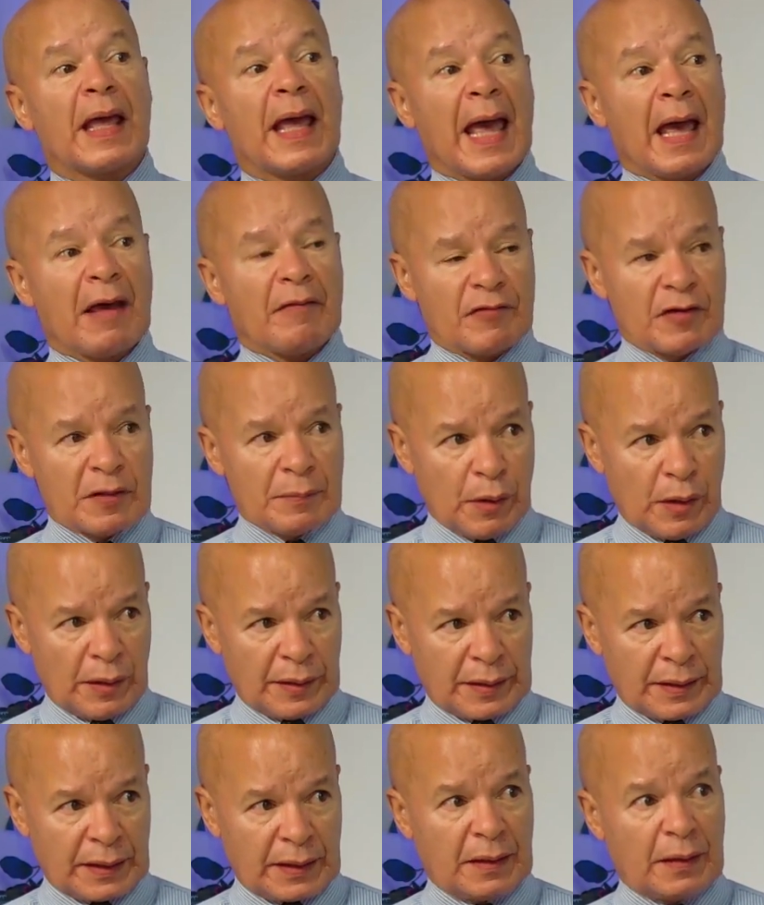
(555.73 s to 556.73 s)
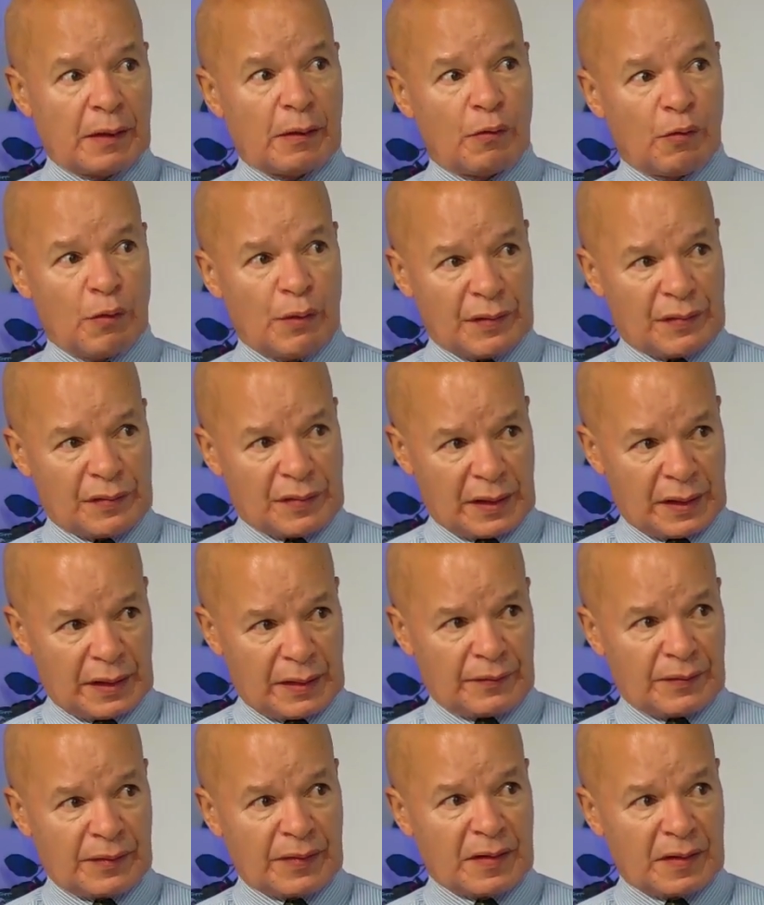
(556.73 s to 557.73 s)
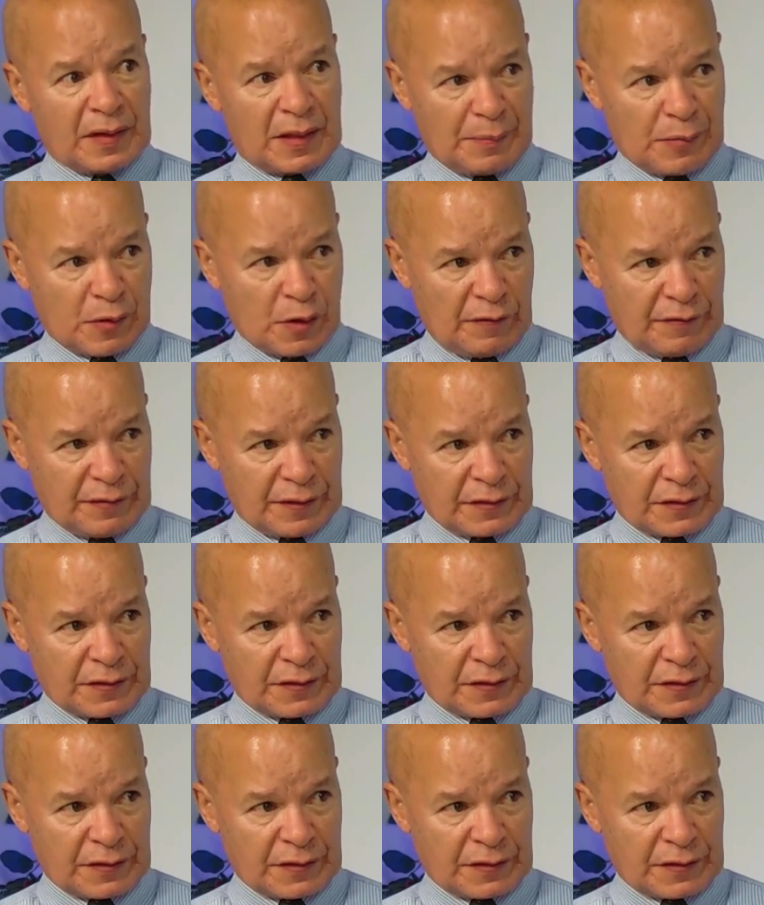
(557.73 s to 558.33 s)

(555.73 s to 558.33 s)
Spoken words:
everybody within the province.